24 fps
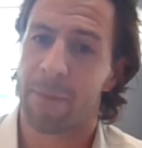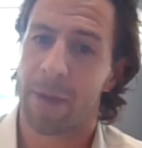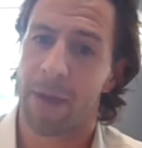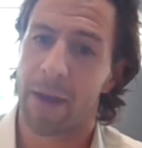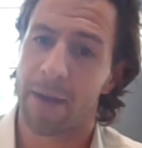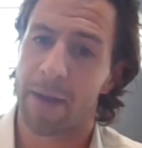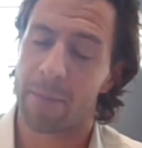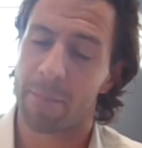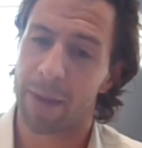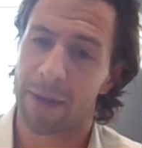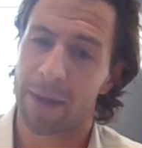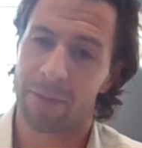
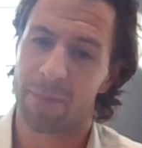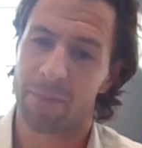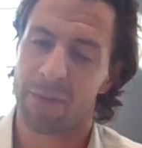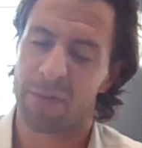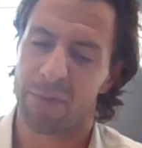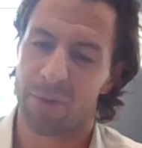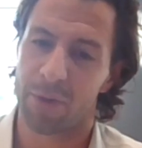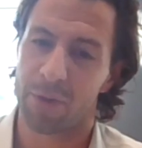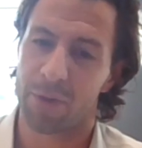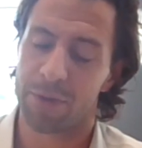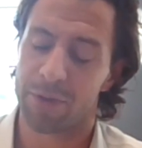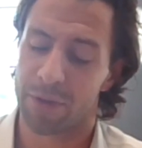and back them
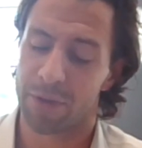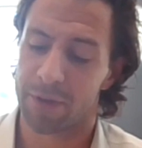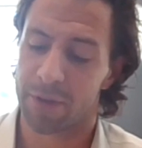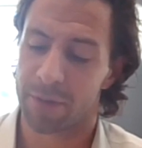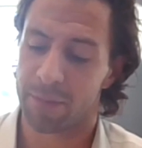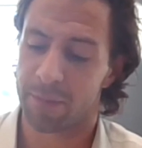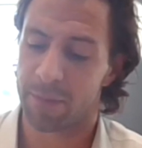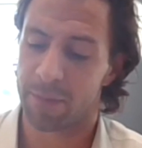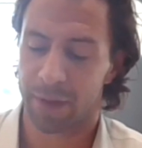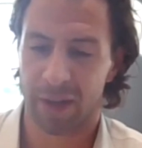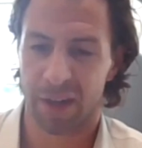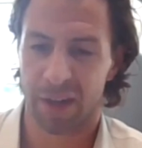through
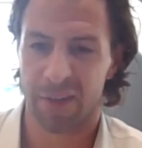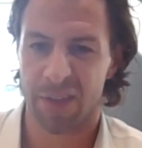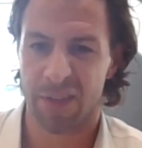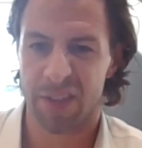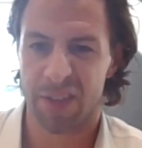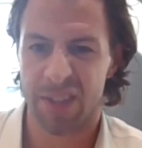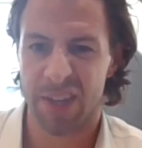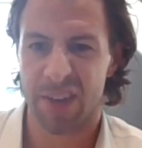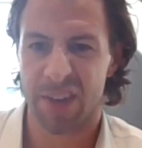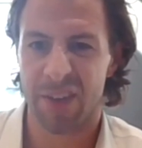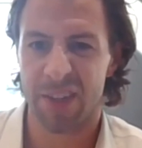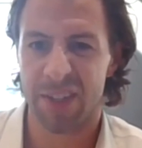to kind of
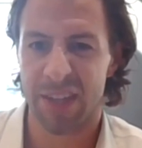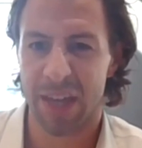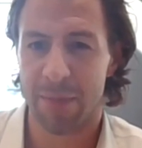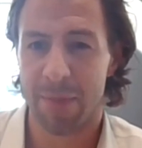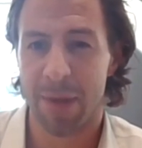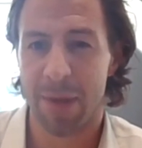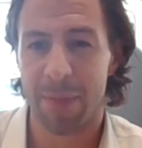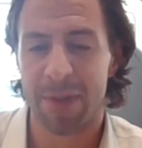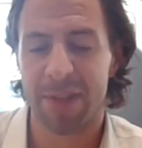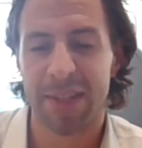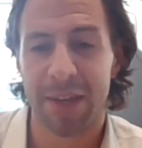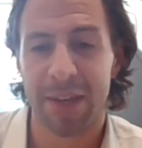your Series A,
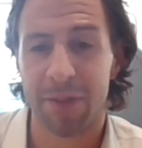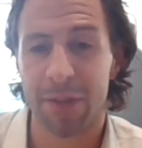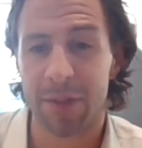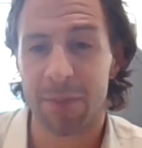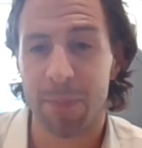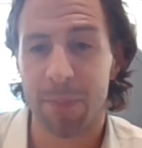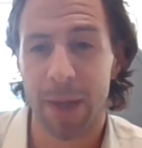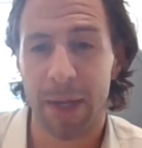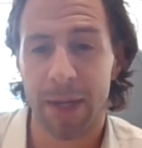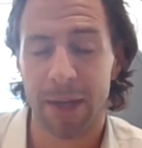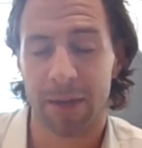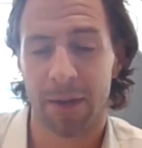maybe
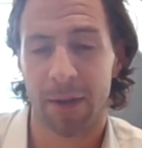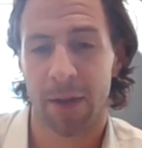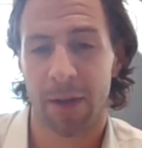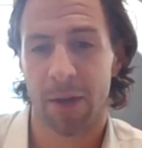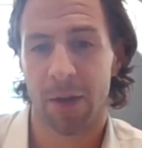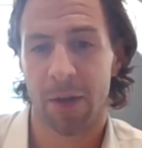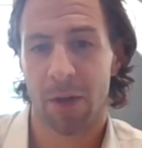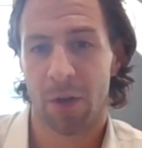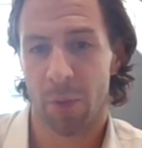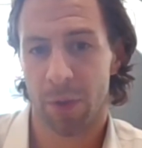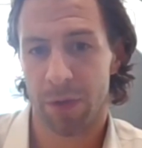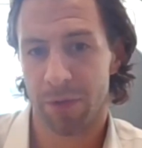Series B,
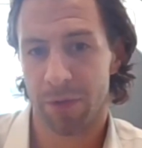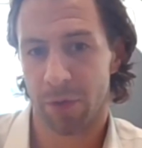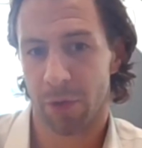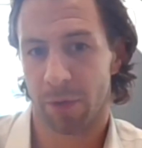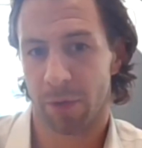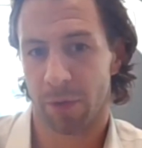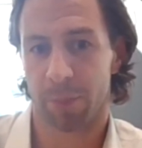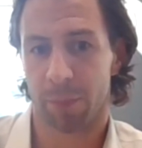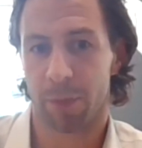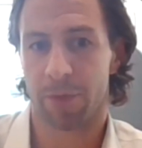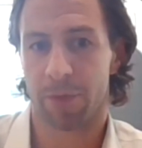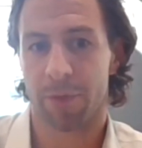when you've
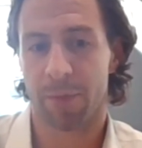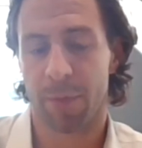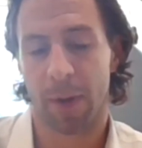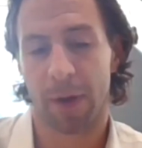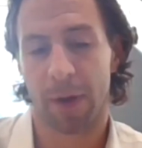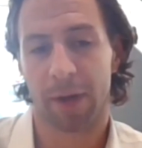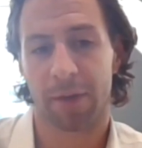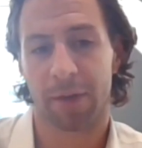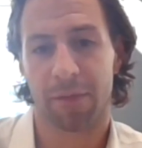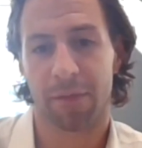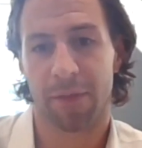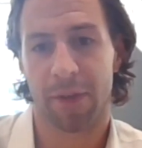got proven
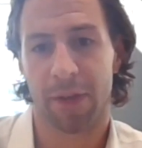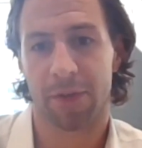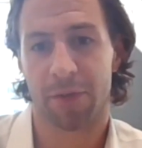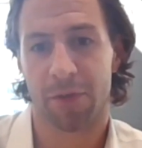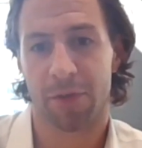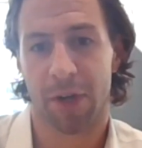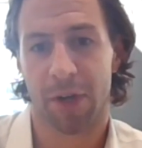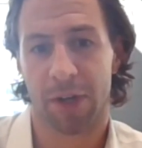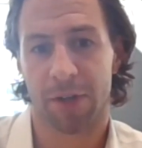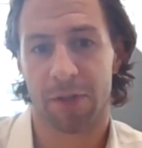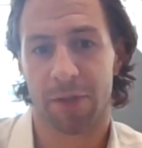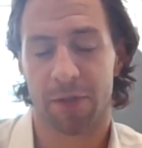market fit and
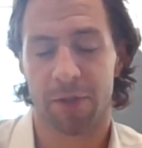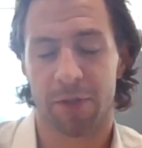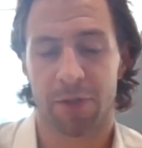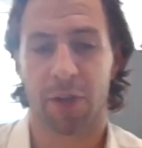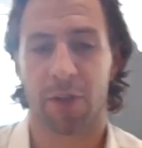traction.